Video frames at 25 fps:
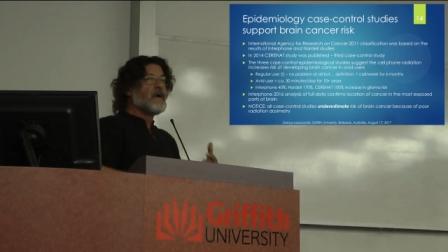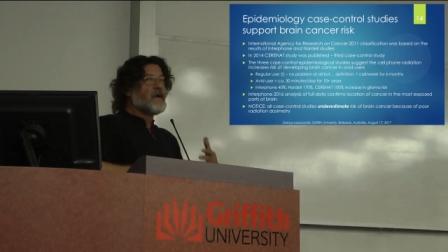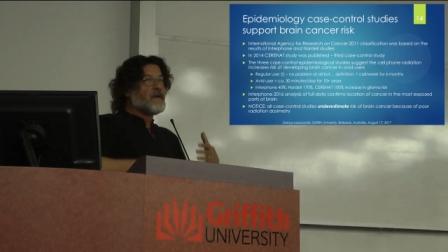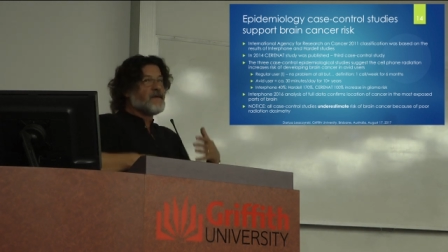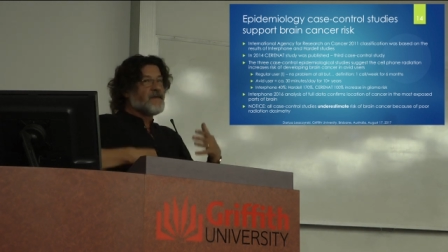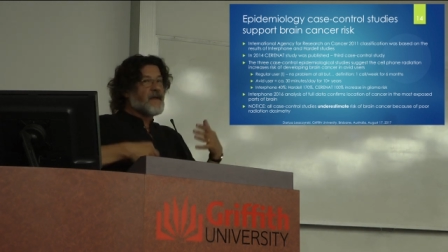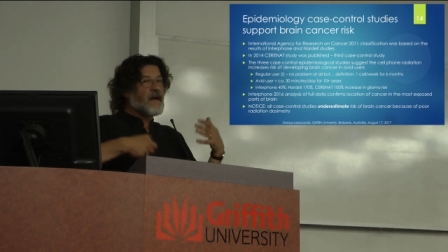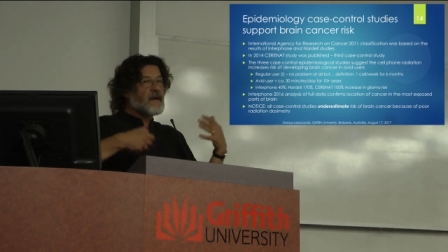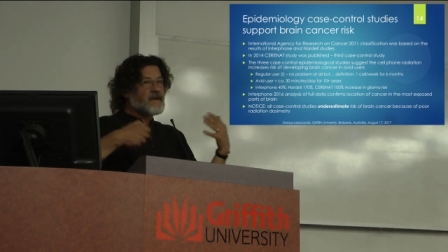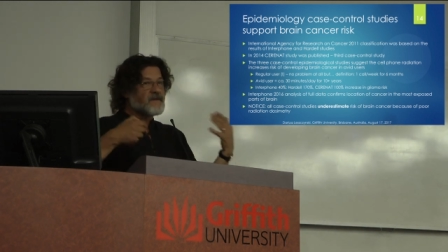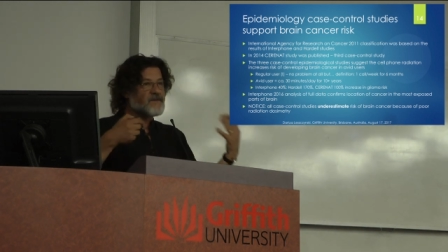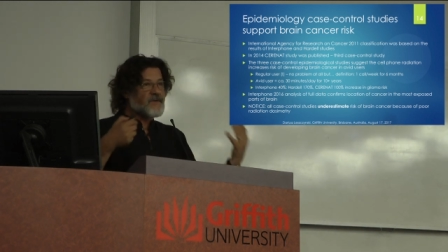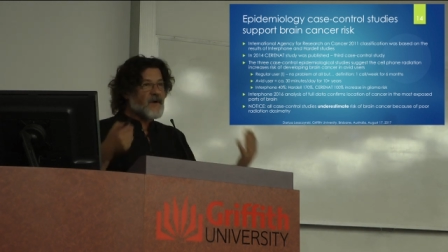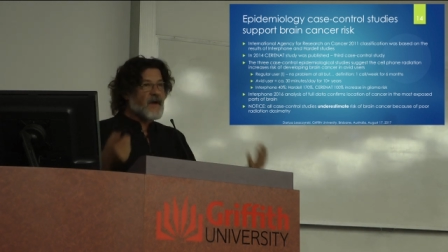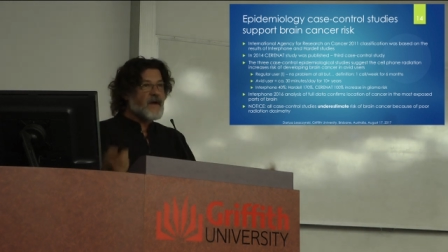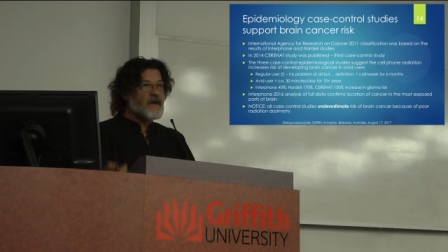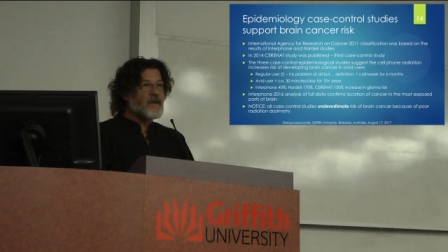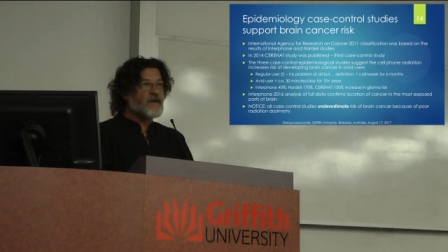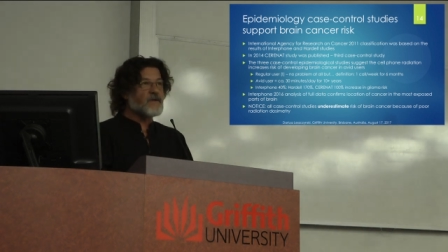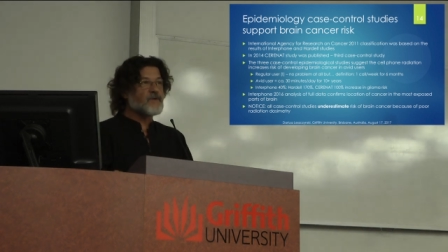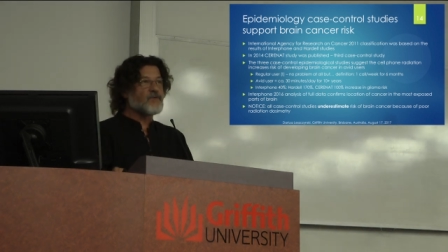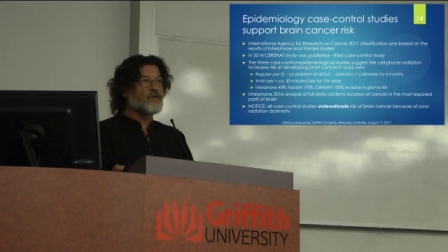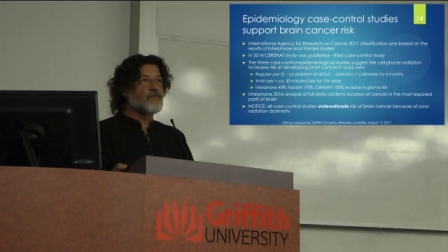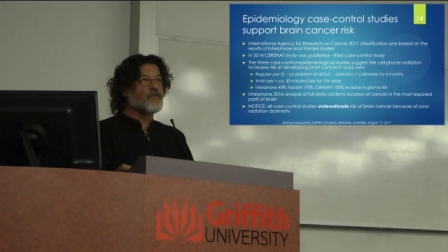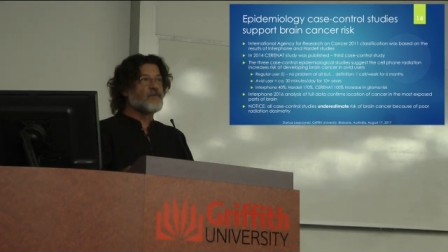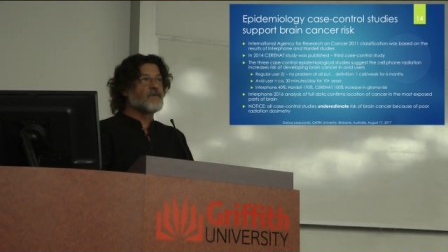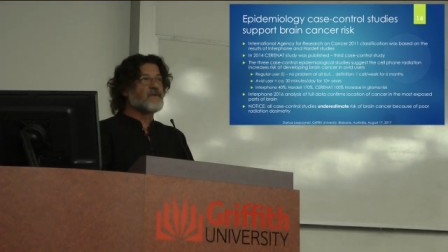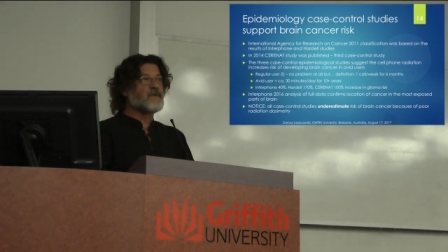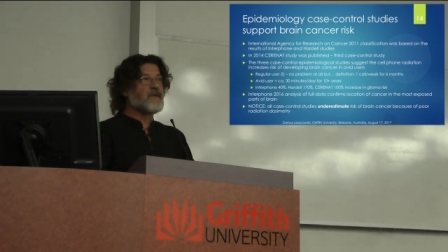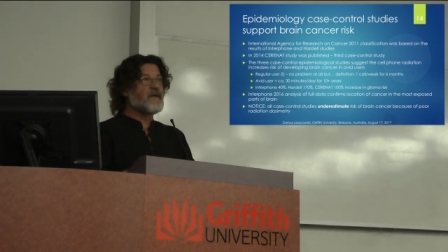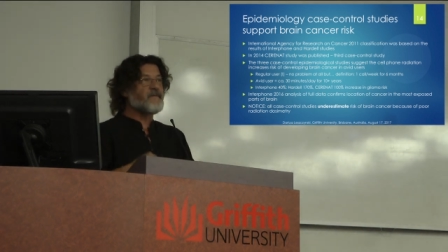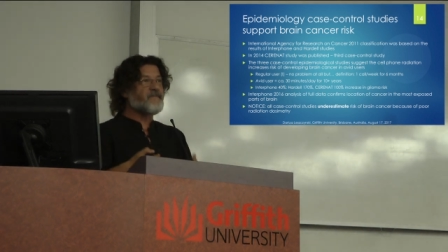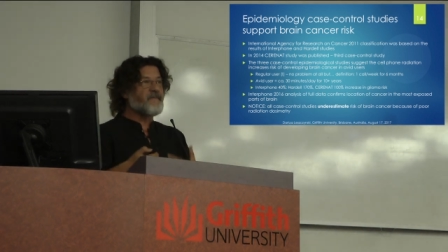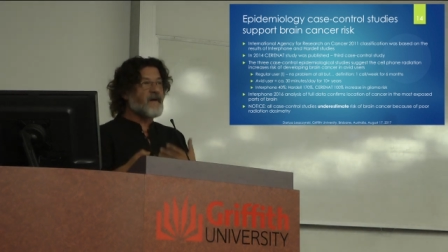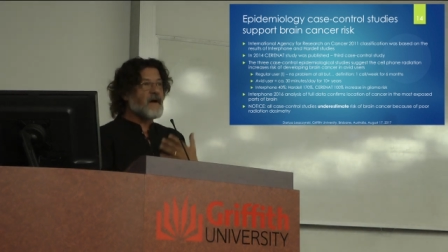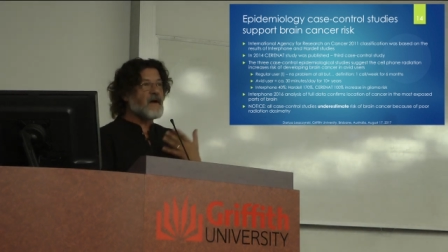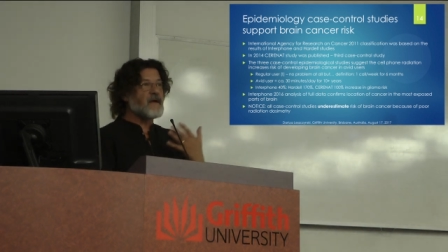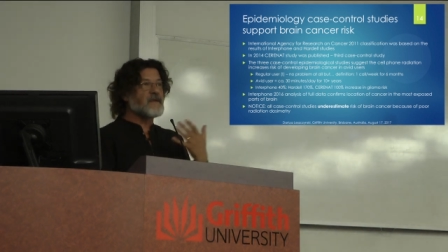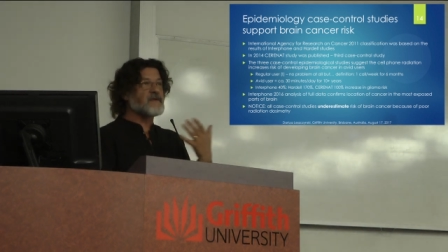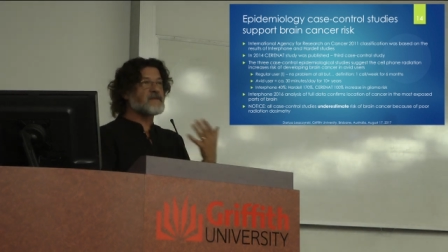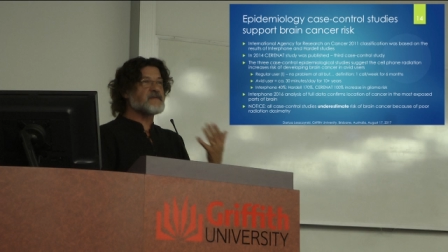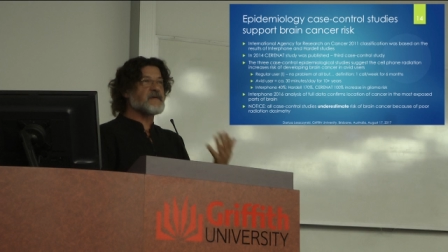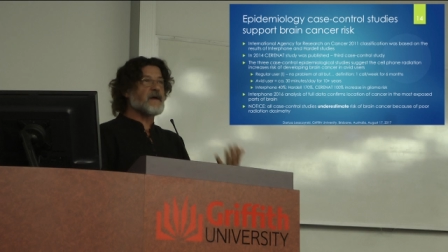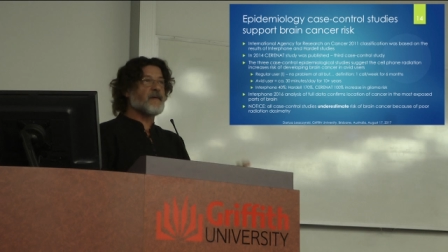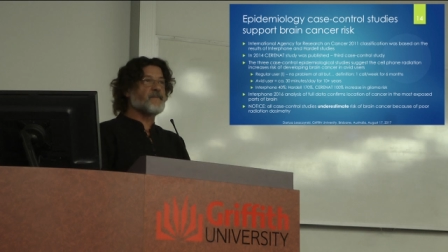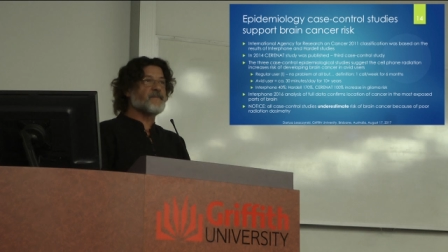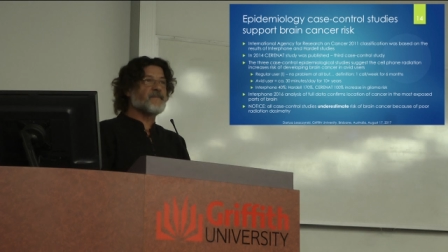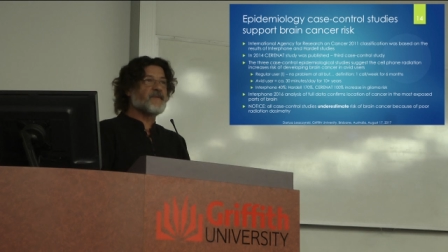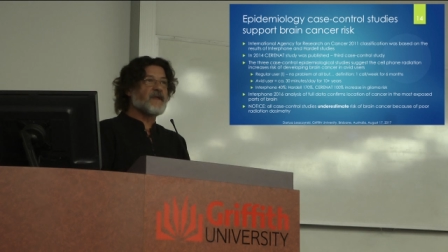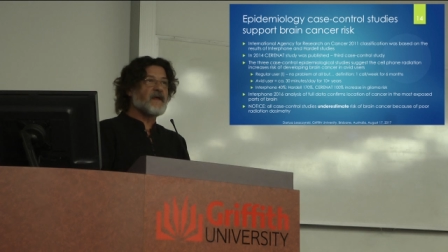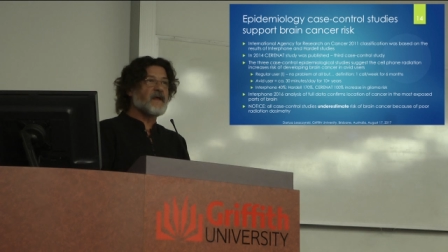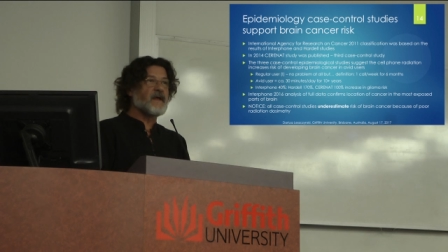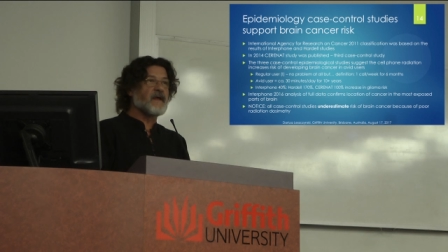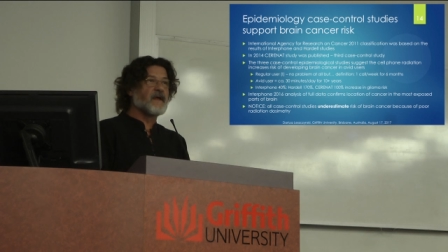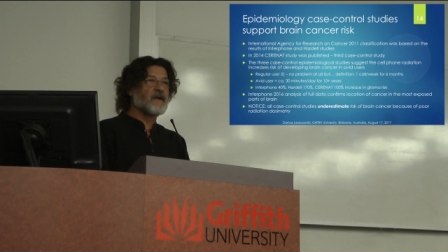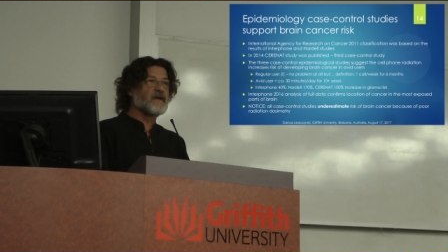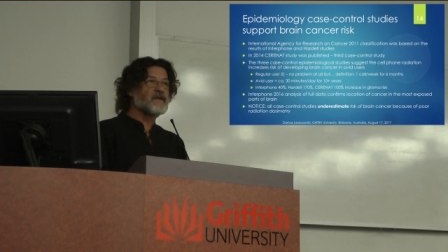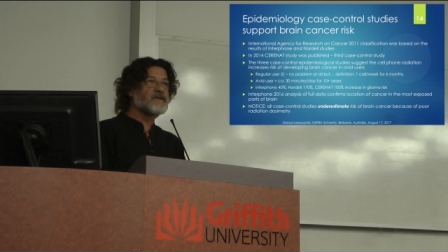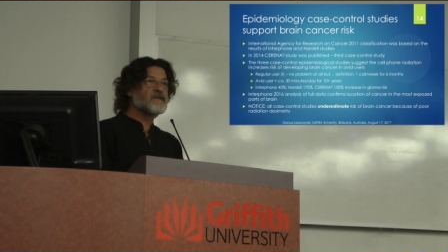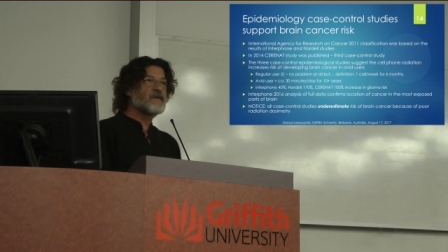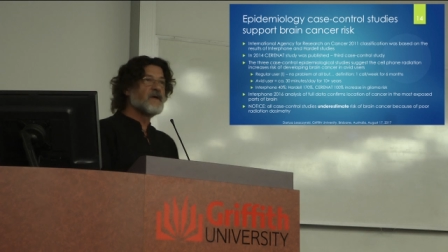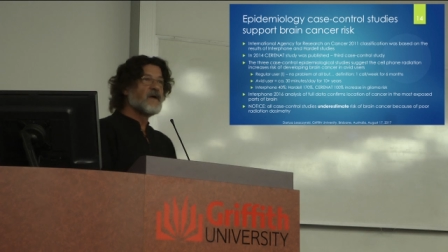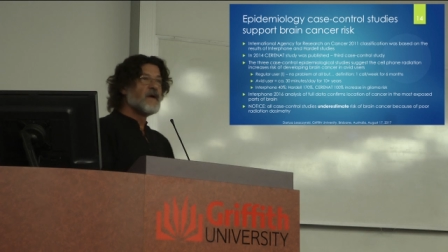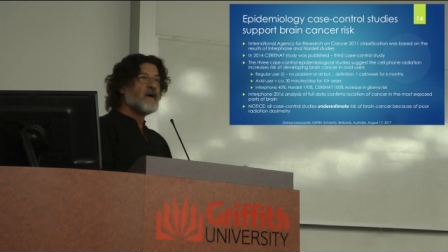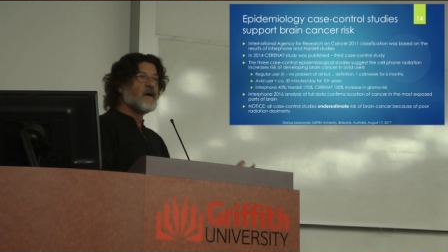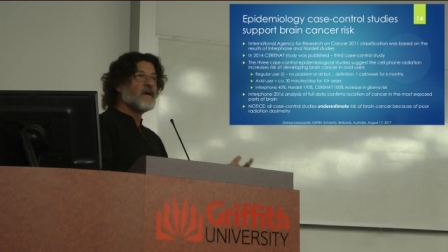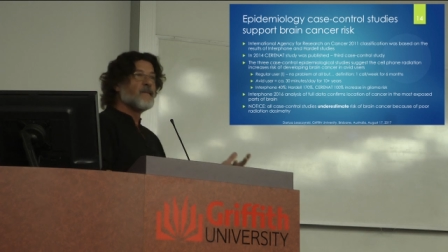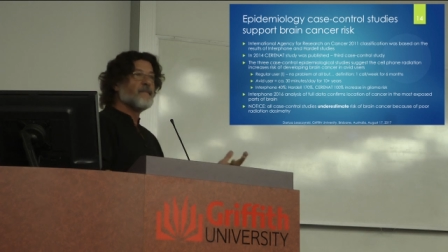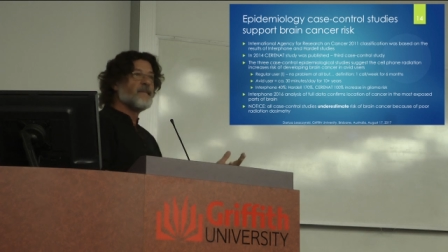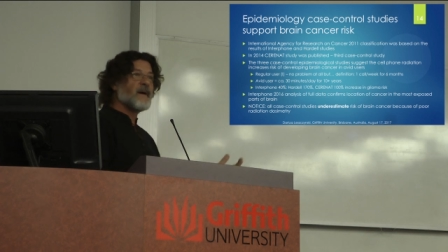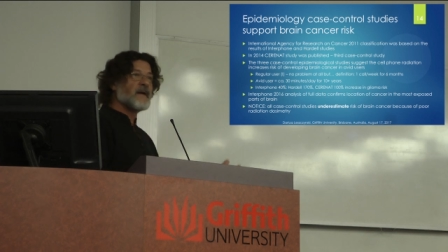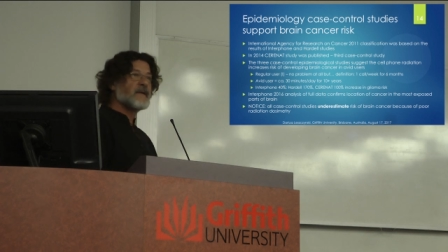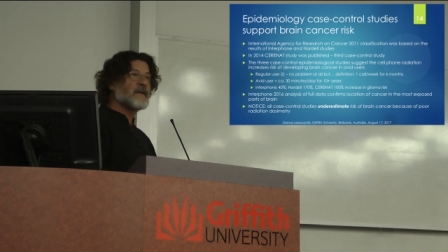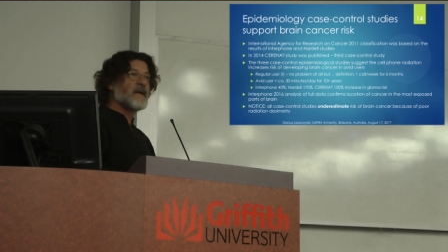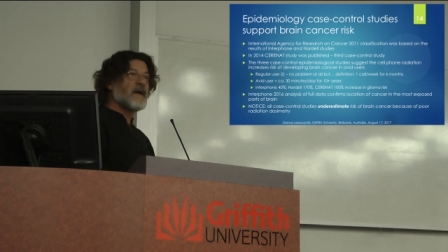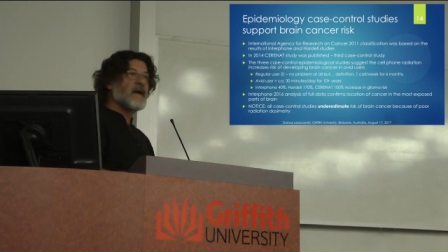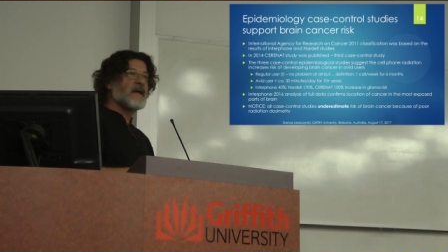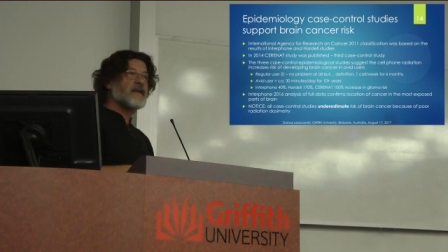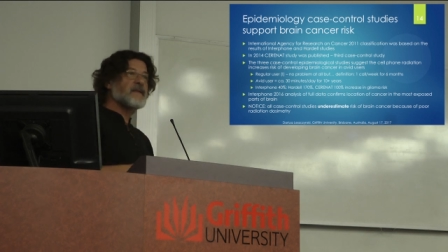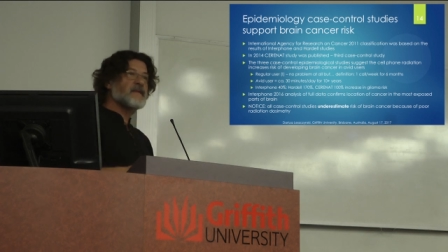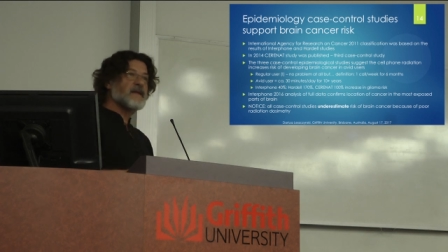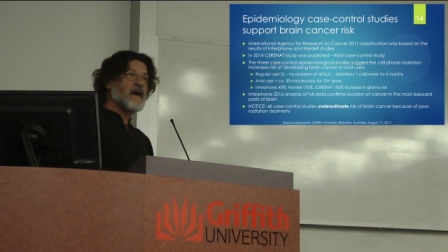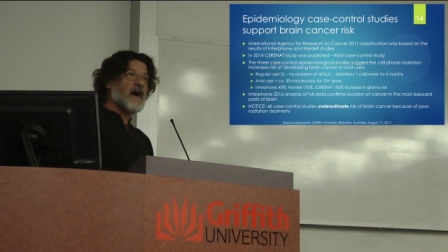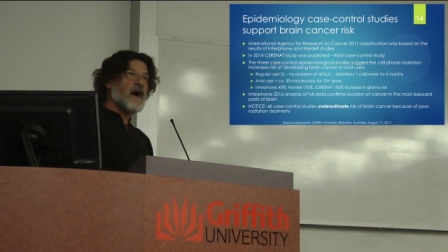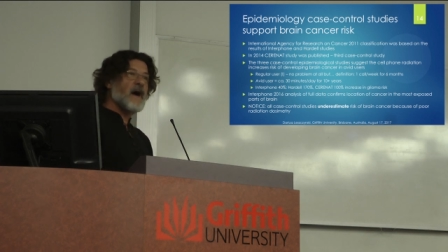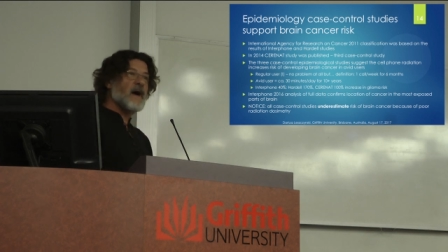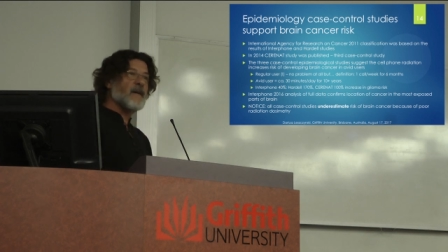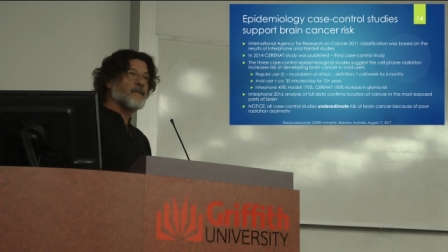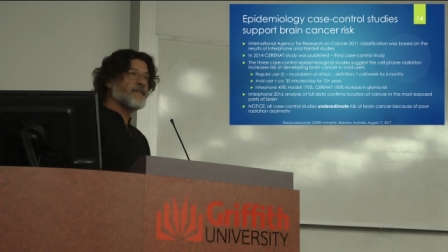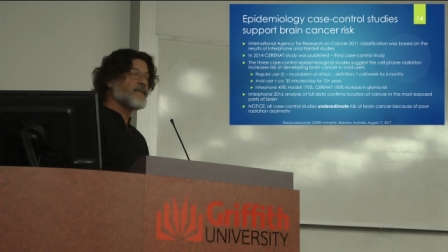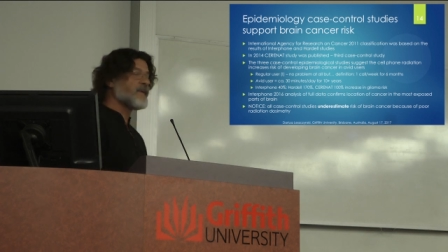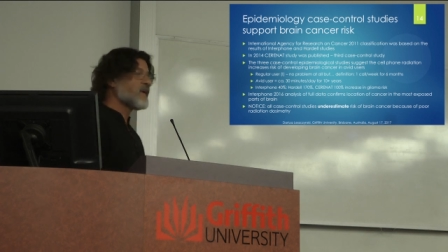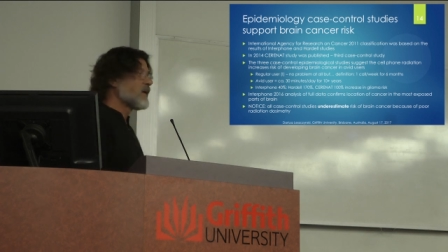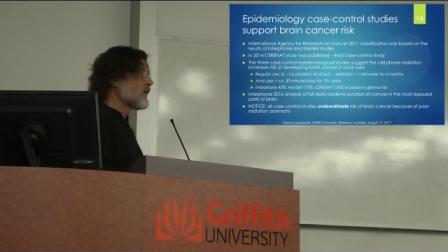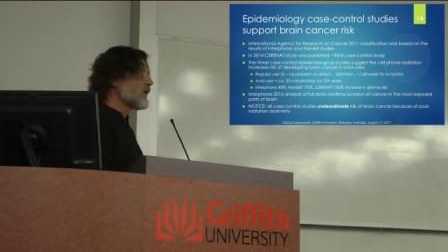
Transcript: they are trying to define some things, but end up